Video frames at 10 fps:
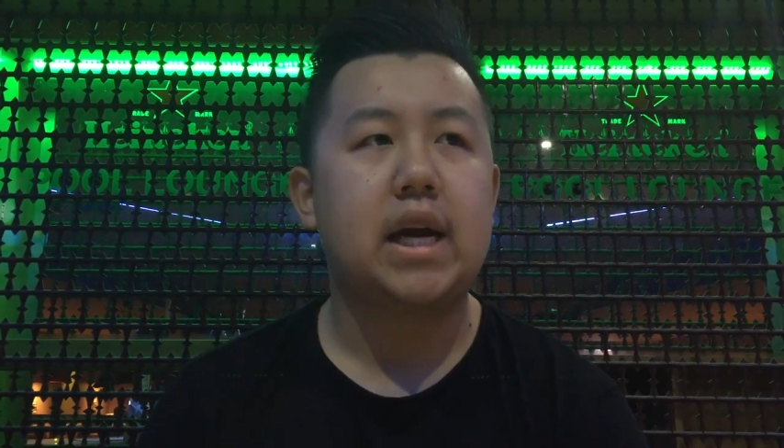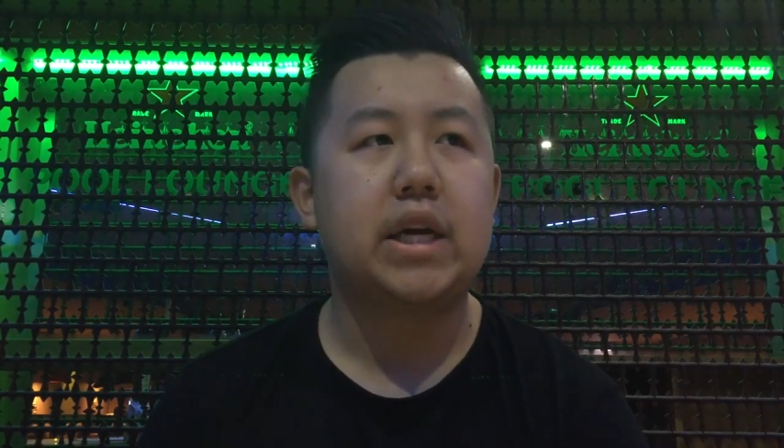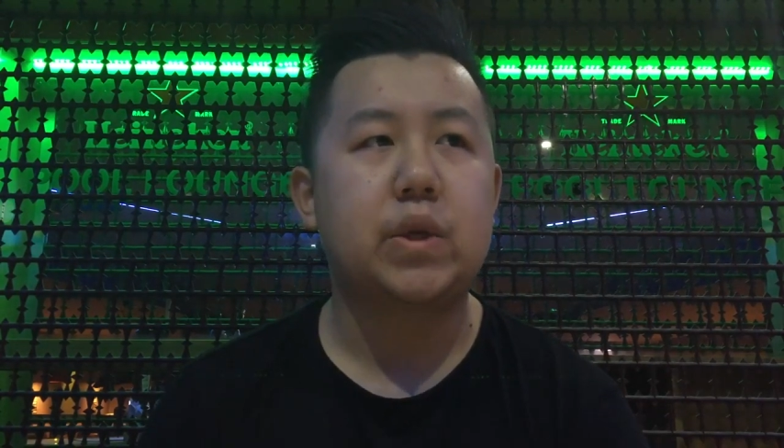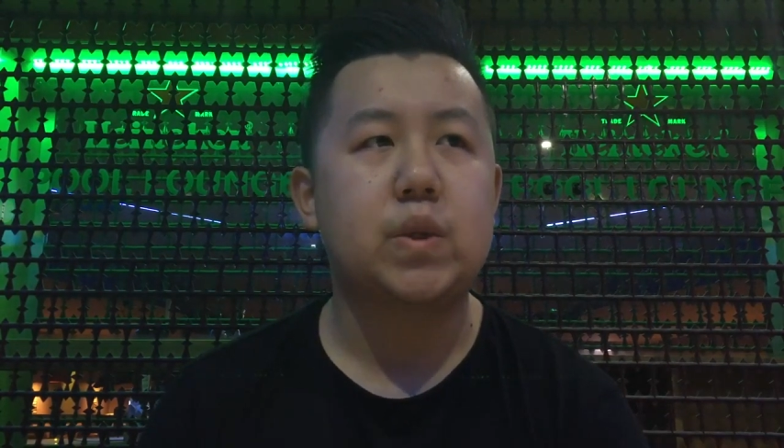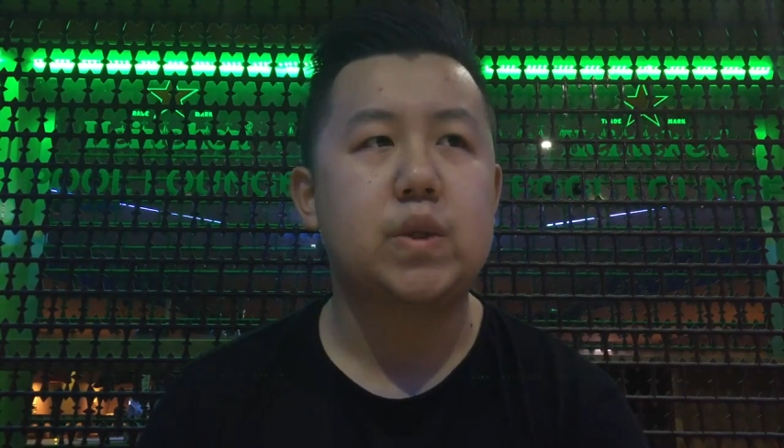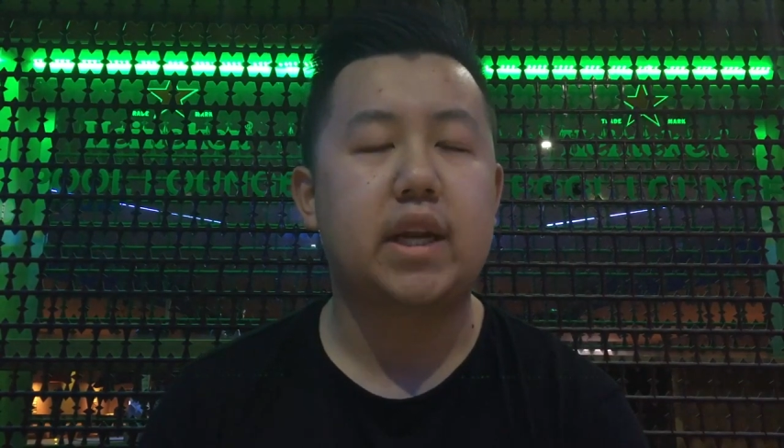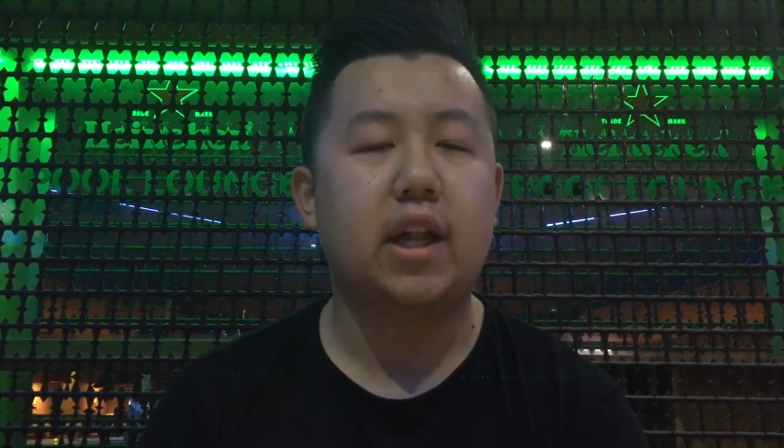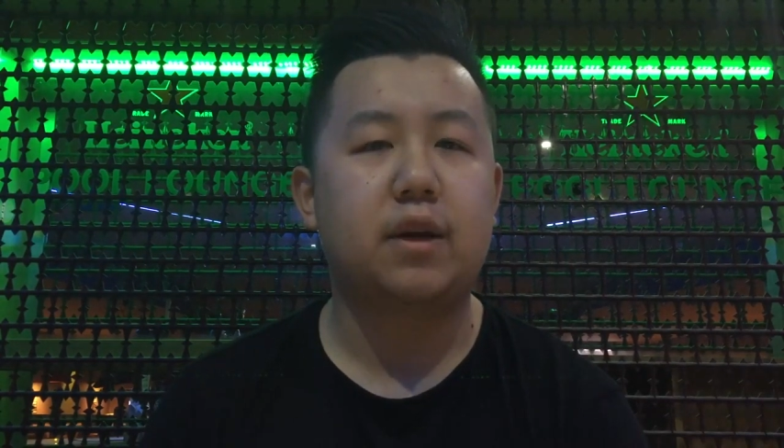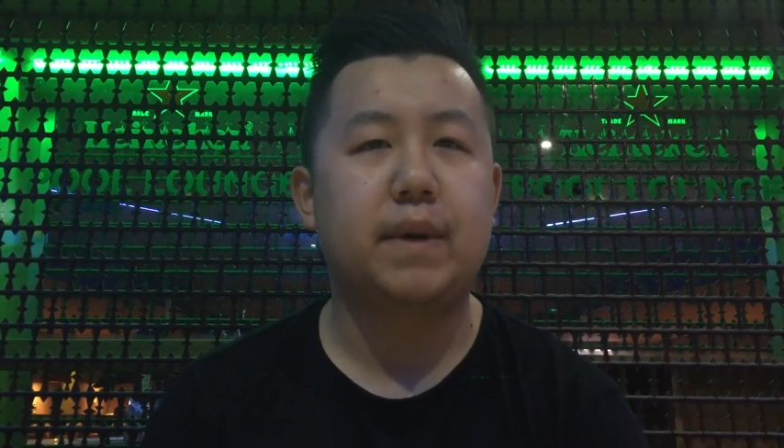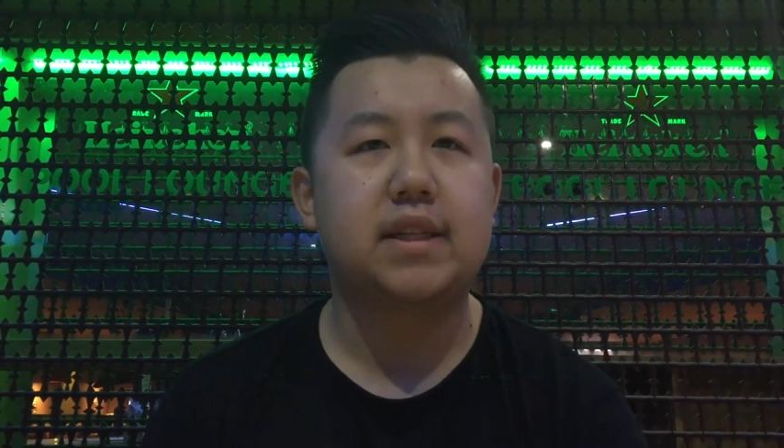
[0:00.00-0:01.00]
I use an
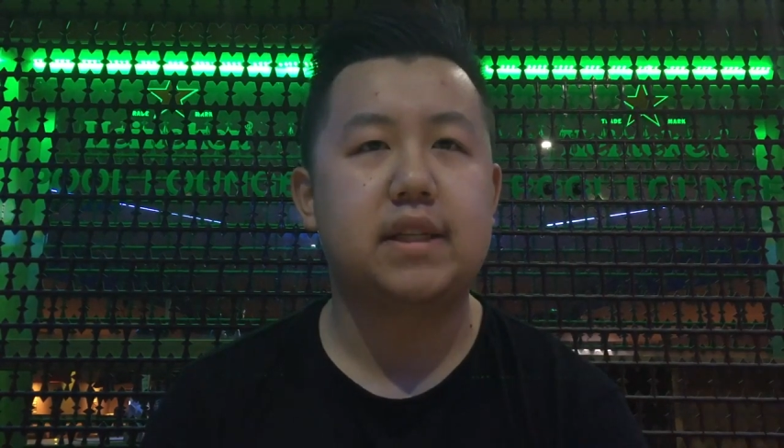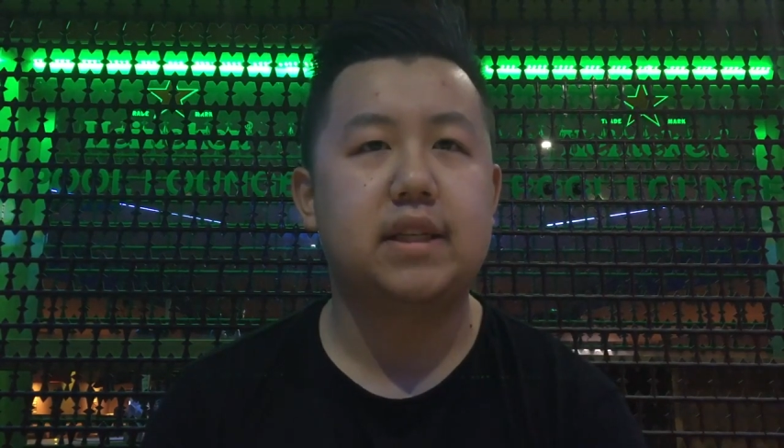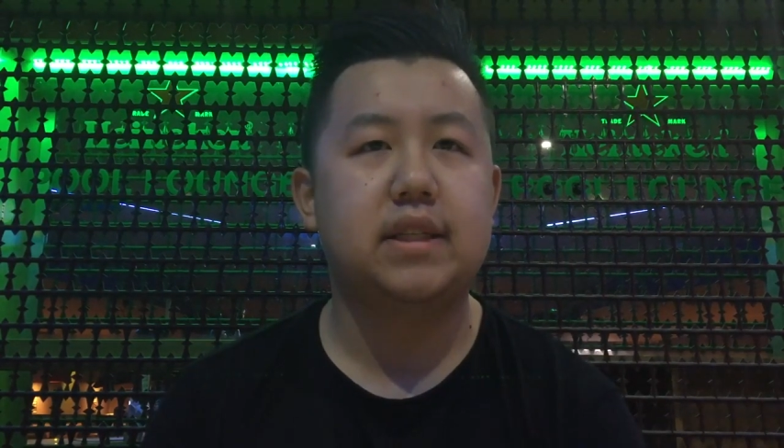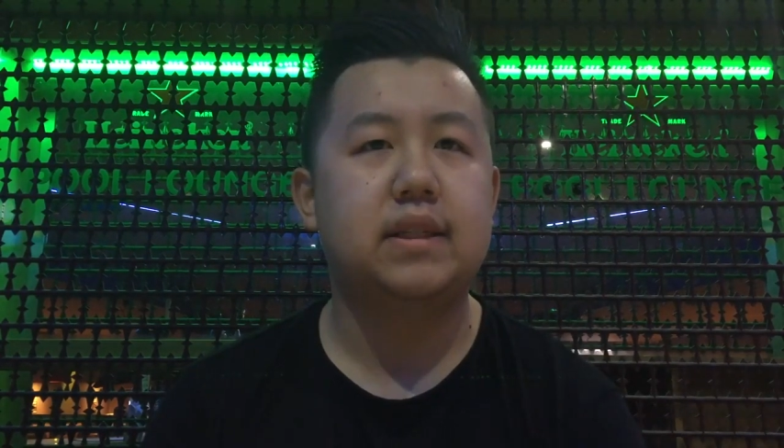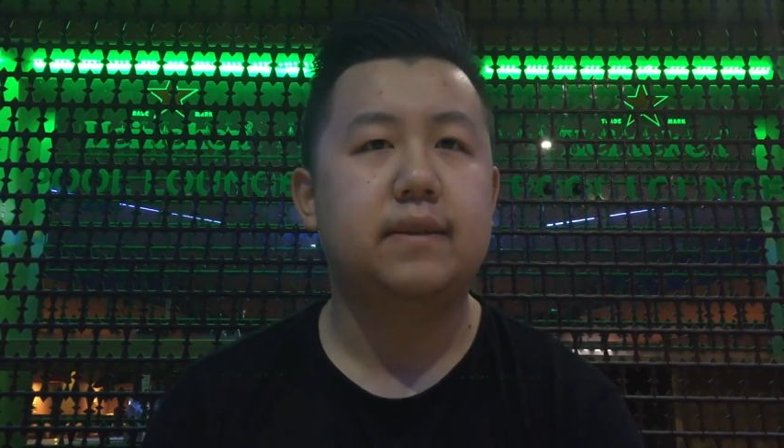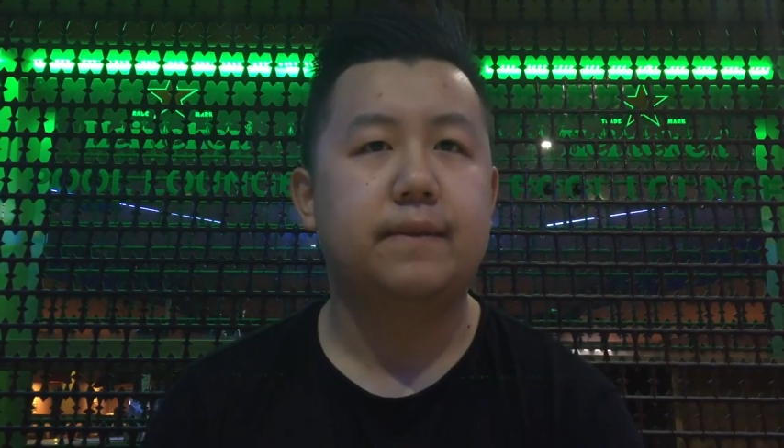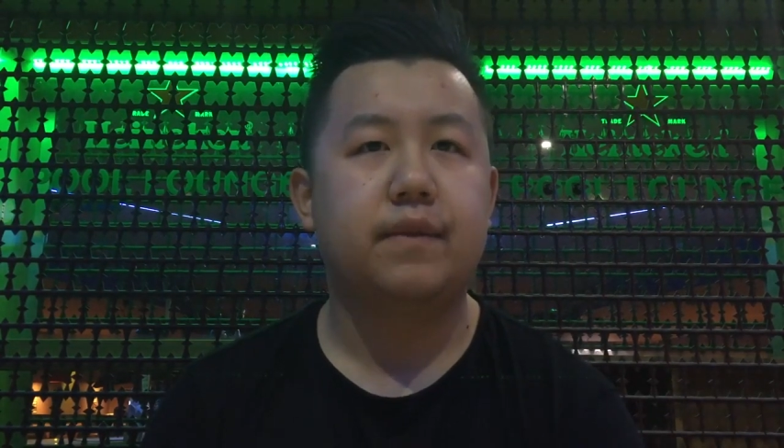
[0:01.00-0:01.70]
Elk Master.